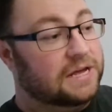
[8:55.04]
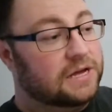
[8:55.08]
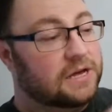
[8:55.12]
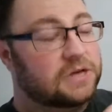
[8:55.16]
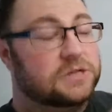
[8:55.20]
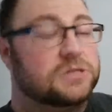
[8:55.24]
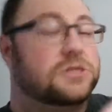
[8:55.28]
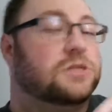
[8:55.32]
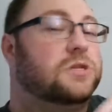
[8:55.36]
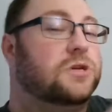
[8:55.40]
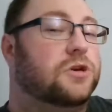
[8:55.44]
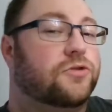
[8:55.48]

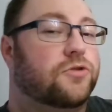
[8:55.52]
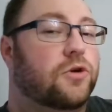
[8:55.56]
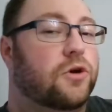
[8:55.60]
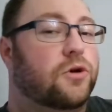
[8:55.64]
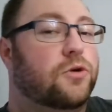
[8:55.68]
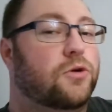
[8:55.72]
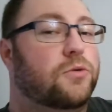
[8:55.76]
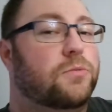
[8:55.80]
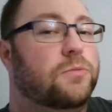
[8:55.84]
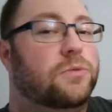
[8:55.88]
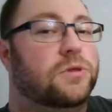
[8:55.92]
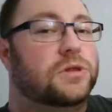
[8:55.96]
Because of the
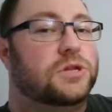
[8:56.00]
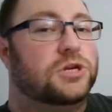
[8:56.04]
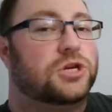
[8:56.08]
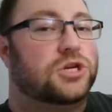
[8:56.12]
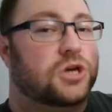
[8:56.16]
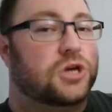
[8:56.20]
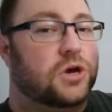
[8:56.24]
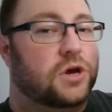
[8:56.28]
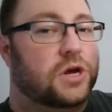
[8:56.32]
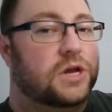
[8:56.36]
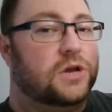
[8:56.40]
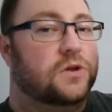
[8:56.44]
chrome
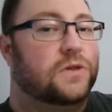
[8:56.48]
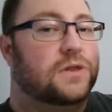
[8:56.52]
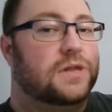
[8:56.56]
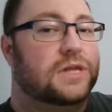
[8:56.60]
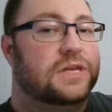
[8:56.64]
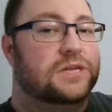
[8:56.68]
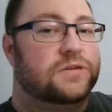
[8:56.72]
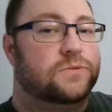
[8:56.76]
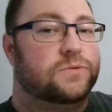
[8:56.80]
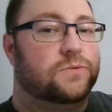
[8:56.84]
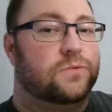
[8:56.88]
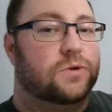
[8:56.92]
and the
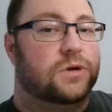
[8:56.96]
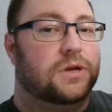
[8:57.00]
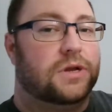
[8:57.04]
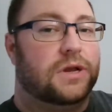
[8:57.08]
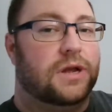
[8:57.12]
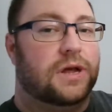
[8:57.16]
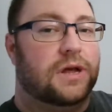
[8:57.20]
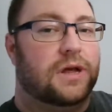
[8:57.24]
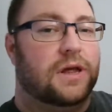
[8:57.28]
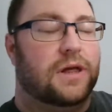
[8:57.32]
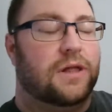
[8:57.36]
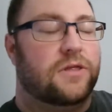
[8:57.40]
shine on this
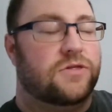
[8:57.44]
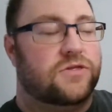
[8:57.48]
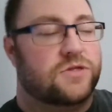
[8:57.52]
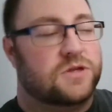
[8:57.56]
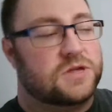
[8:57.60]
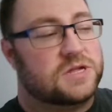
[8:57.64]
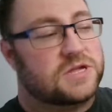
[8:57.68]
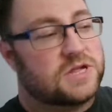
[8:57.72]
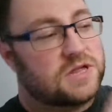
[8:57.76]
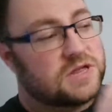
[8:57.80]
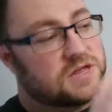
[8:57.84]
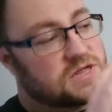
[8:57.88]
one,
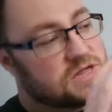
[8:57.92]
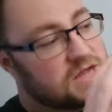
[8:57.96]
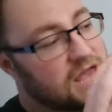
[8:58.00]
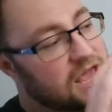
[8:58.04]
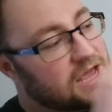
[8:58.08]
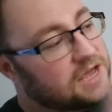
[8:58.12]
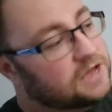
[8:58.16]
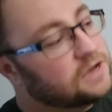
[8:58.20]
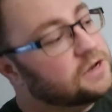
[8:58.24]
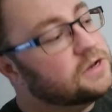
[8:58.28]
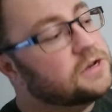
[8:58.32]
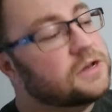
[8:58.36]
the
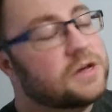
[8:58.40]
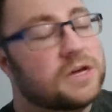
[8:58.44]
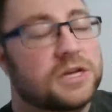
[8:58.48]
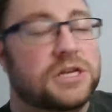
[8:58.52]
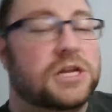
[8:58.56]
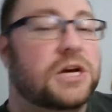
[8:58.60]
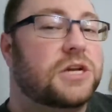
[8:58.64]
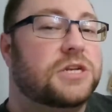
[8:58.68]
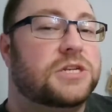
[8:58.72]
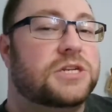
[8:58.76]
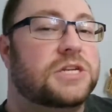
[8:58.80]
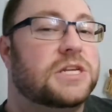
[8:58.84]

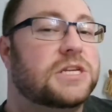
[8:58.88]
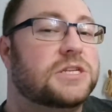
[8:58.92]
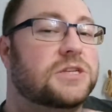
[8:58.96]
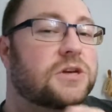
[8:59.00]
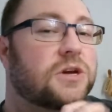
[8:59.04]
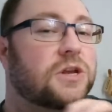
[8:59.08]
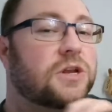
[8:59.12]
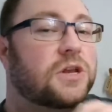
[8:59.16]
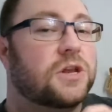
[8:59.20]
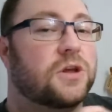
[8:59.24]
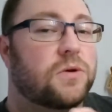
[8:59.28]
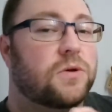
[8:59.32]
second I
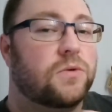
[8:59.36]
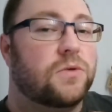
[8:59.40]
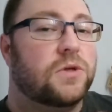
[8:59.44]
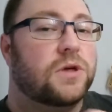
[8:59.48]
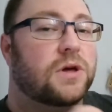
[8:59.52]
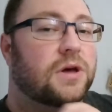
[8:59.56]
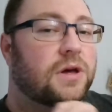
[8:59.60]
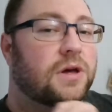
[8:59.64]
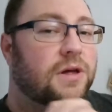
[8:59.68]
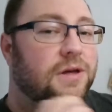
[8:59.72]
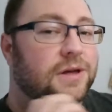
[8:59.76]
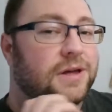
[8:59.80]
touch this, I
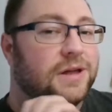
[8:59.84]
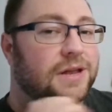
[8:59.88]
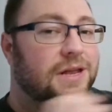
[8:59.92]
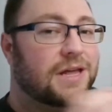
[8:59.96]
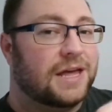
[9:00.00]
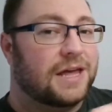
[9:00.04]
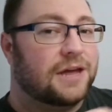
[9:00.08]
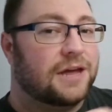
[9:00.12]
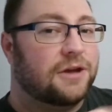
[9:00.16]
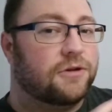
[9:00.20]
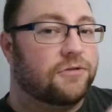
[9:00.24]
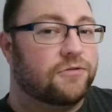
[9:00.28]
know that
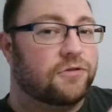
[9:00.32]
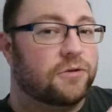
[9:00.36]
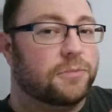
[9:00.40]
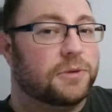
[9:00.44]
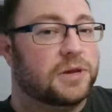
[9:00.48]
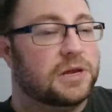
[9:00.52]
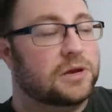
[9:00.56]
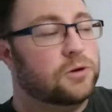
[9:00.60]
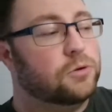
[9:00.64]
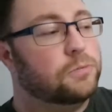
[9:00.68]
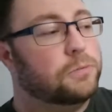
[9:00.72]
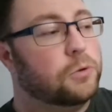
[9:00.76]
I'm going to
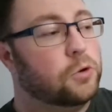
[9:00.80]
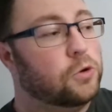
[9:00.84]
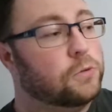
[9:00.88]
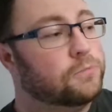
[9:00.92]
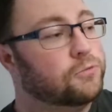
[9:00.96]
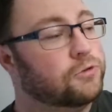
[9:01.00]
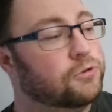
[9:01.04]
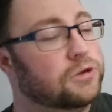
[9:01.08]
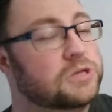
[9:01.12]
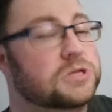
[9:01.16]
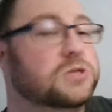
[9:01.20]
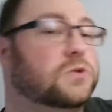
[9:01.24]
get grubby
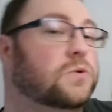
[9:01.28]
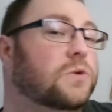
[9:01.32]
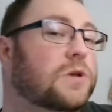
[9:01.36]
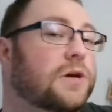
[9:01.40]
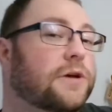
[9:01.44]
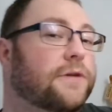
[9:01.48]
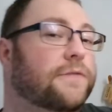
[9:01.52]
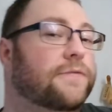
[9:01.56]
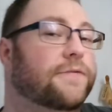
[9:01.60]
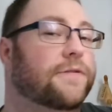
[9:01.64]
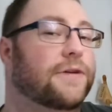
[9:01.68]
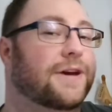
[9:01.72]
little paw
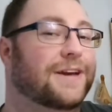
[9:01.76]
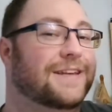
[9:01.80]
prints all